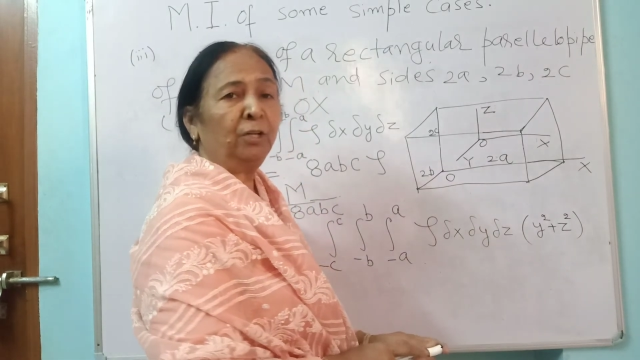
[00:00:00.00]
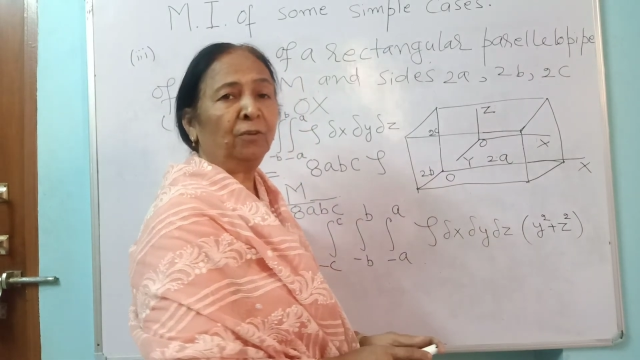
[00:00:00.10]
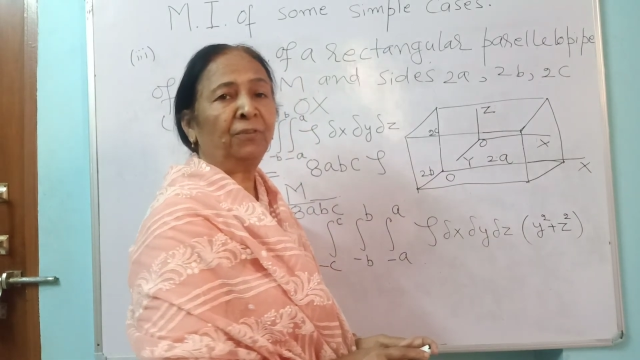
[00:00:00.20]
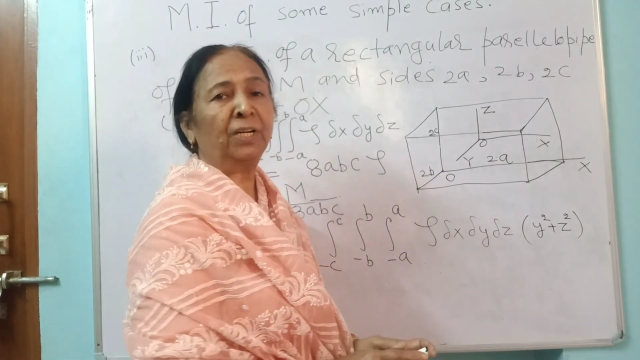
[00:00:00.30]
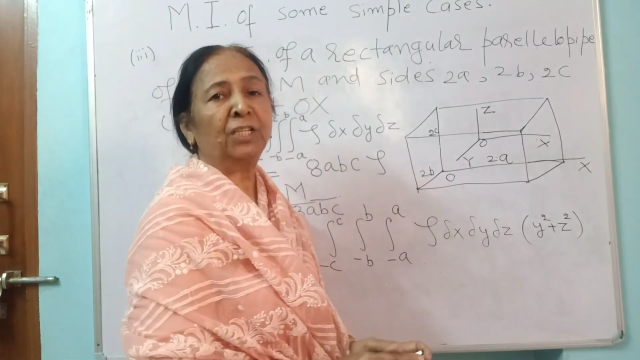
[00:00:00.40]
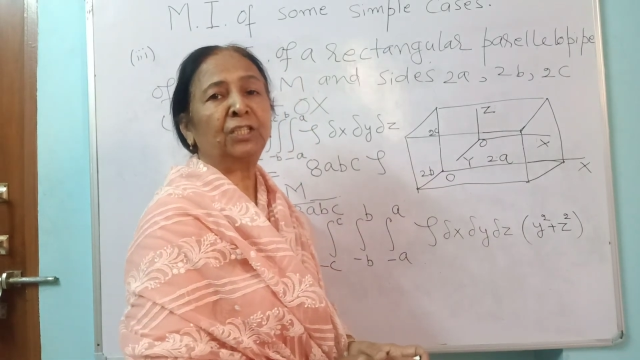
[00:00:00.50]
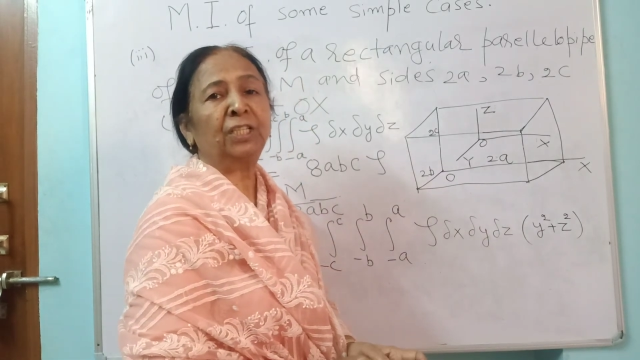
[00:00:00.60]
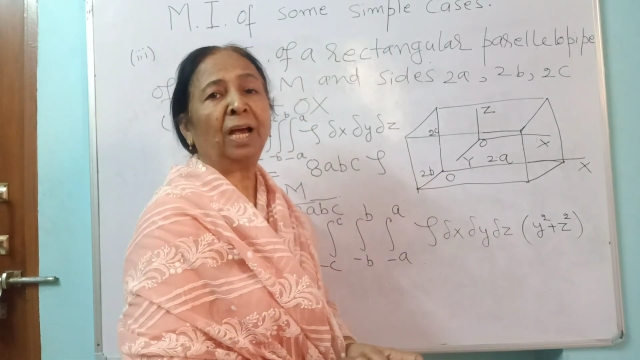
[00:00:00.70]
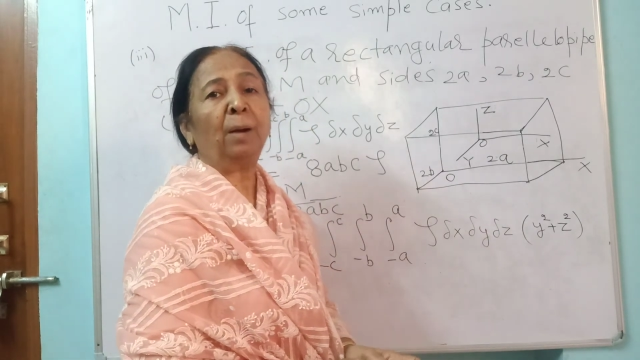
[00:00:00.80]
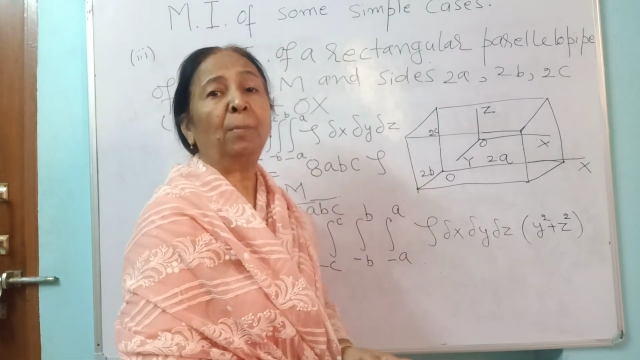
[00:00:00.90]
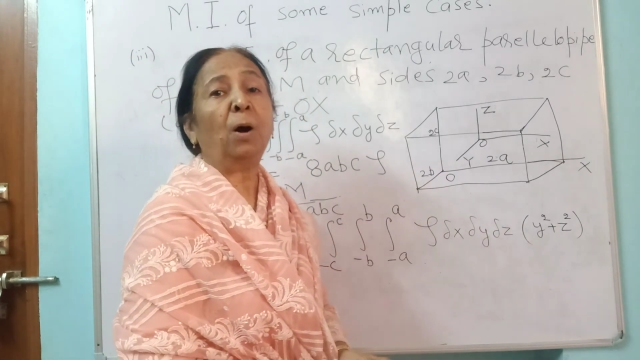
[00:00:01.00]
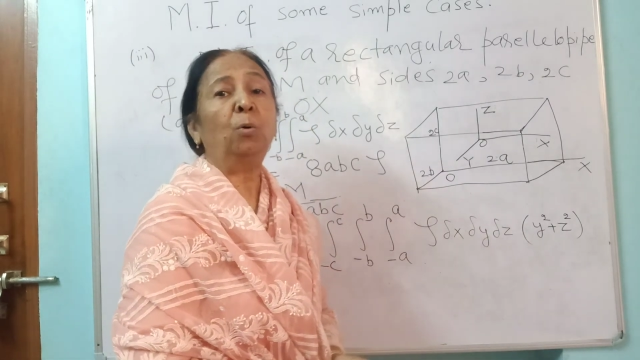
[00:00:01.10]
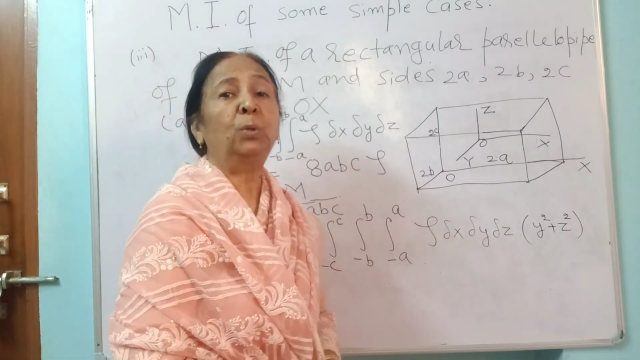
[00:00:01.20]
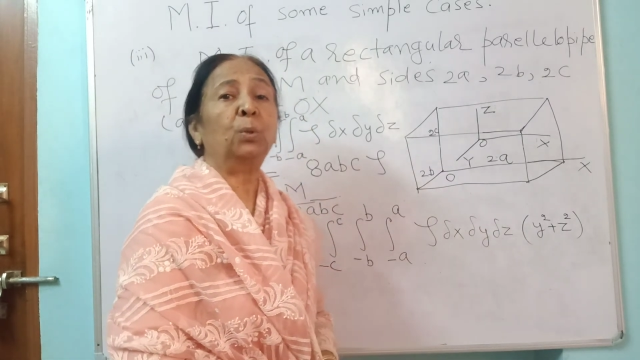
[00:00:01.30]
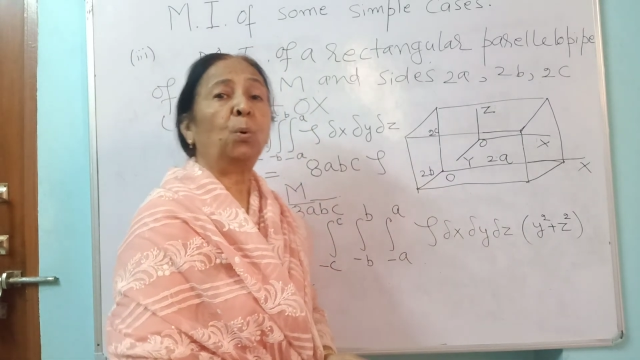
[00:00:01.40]
of inertia
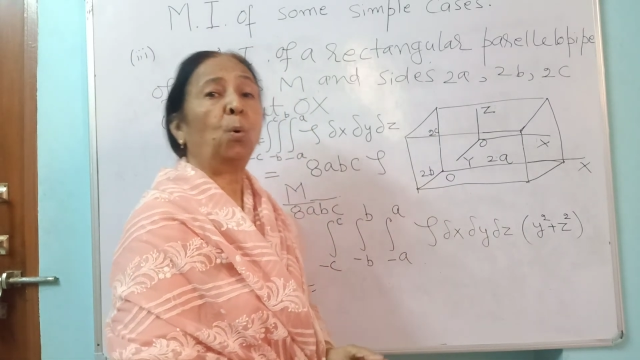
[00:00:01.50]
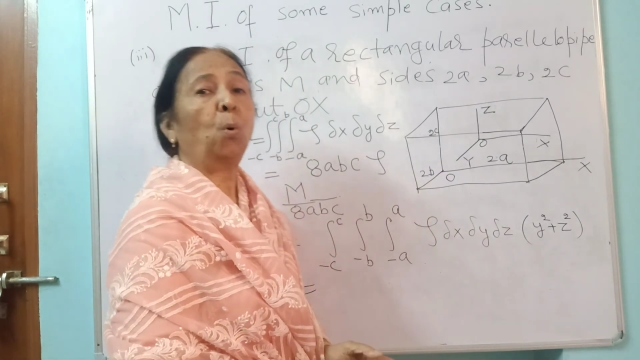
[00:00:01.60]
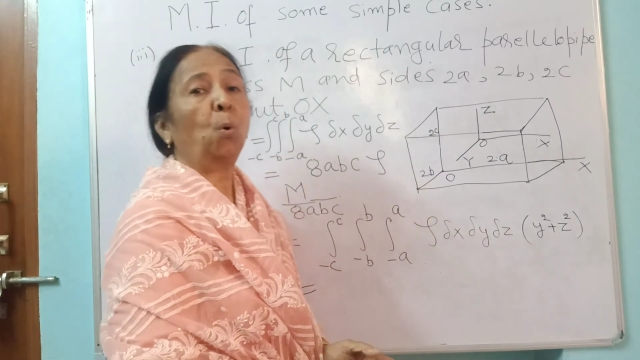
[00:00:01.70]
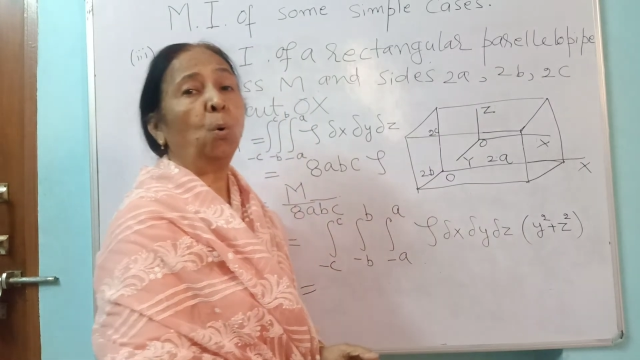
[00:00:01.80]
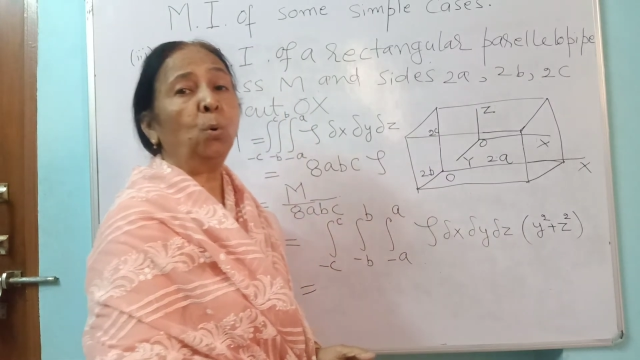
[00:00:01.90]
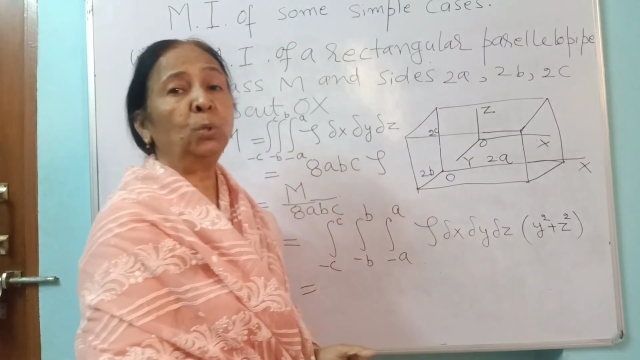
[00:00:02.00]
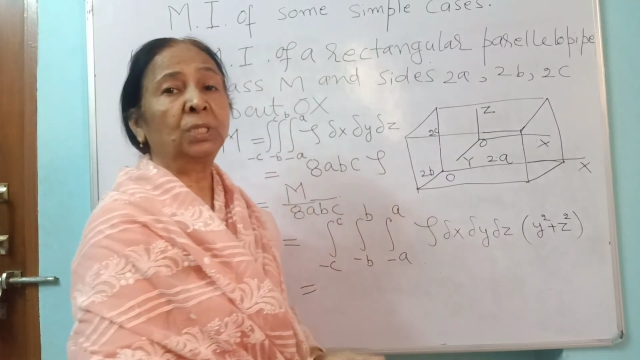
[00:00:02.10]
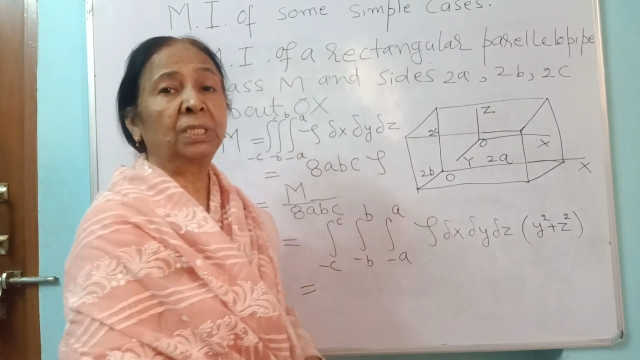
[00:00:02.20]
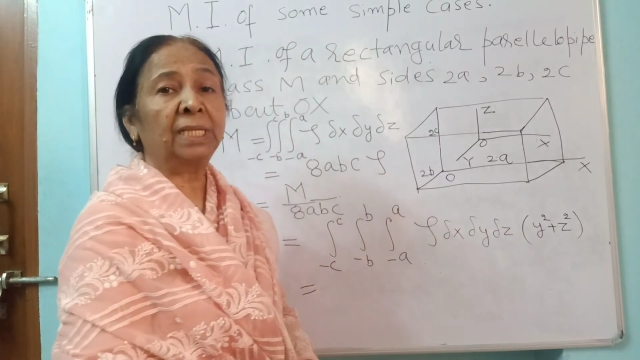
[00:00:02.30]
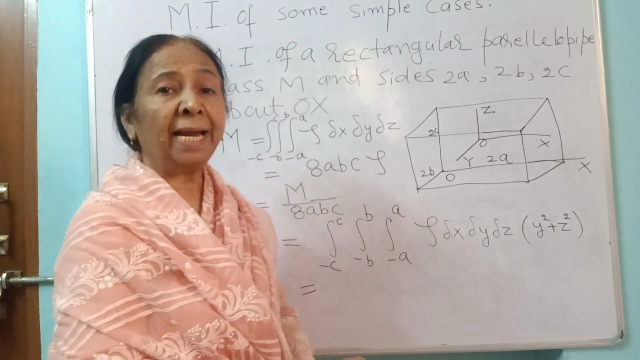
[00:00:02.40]
about OZ,